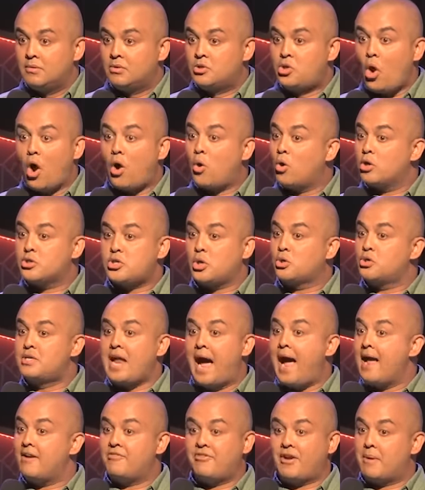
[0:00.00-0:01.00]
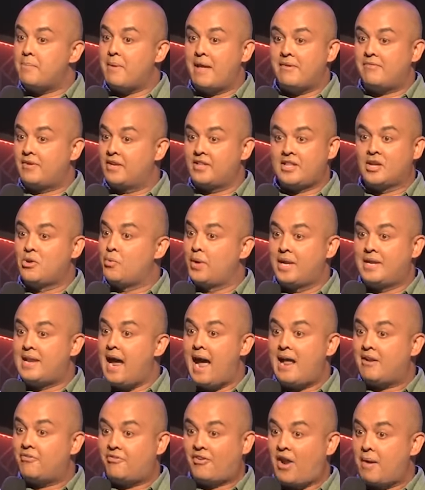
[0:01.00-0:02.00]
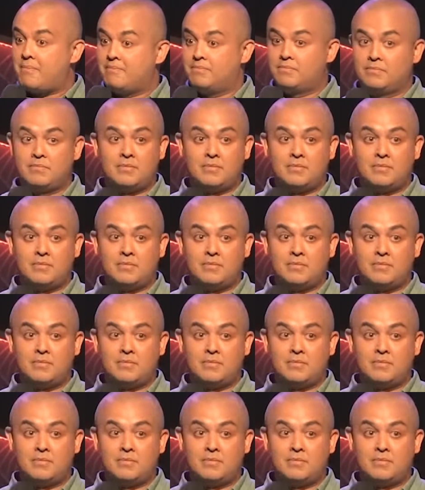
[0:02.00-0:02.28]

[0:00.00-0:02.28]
Dog also died from everything we died from.